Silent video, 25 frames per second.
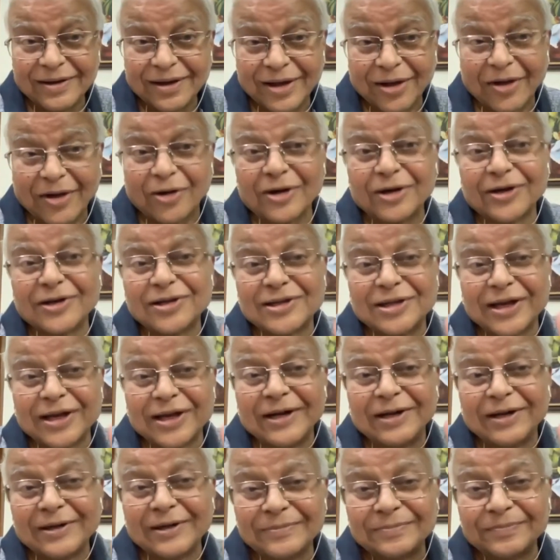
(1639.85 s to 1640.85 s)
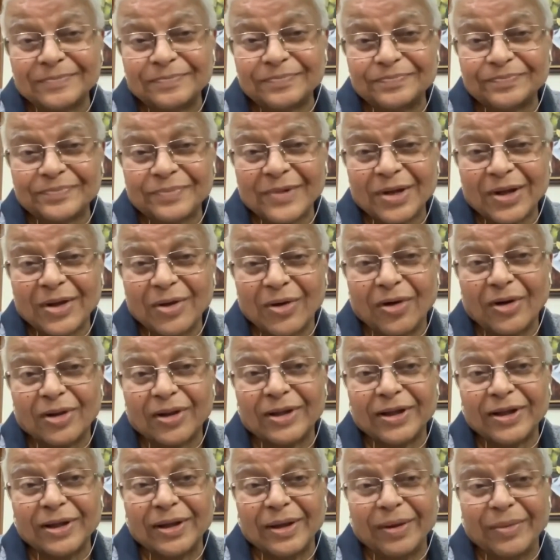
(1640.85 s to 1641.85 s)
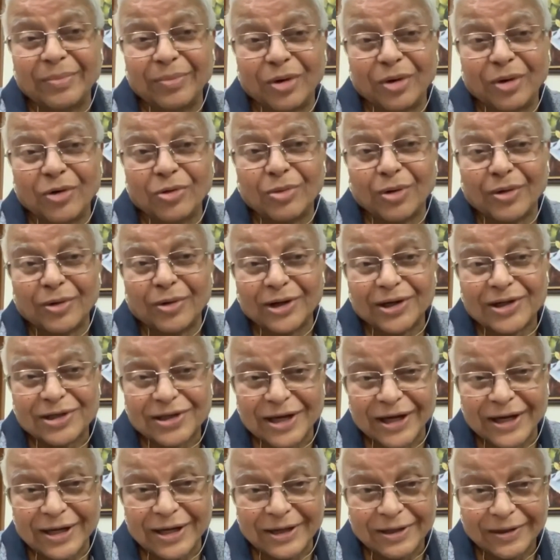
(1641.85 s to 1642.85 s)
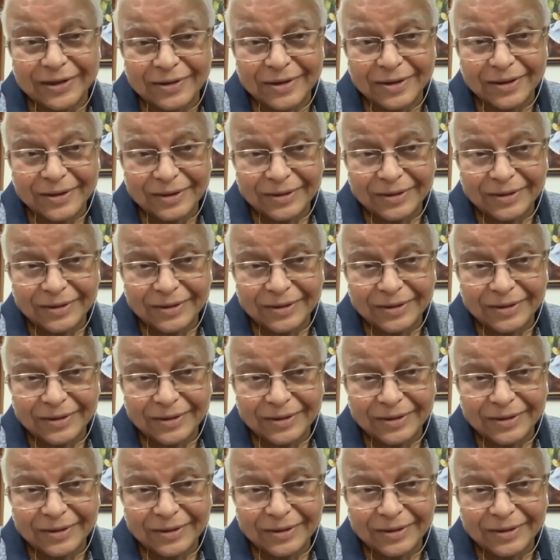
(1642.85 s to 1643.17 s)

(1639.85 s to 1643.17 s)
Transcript: carotid stent, or the balloon mounted stent,